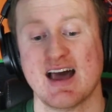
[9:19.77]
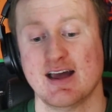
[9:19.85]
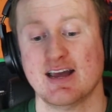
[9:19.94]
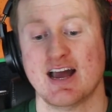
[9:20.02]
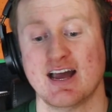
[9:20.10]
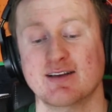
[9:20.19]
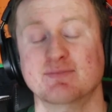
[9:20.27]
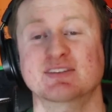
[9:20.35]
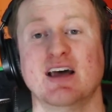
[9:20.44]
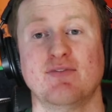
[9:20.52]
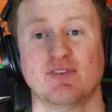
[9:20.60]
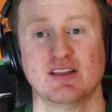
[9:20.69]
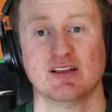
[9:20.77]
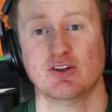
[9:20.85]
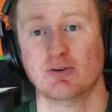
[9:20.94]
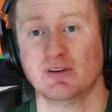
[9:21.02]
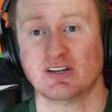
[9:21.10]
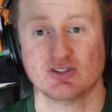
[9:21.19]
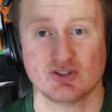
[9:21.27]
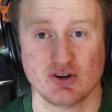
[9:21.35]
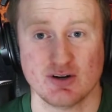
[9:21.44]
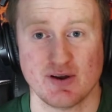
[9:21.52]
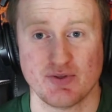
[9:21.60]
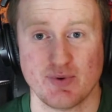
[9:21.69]
I am definitely a little bit
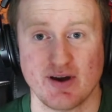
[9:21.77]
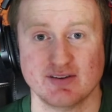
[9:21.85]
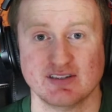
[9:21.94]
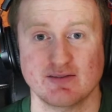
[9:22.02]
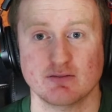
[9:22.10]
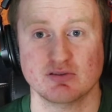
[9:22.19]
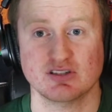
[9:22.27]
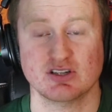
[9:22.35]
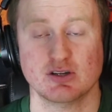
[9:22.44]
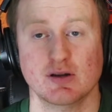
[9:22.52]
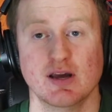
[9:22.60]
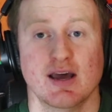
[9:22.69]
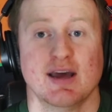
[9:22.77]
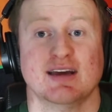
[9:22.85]
concerned about the wide receiver position.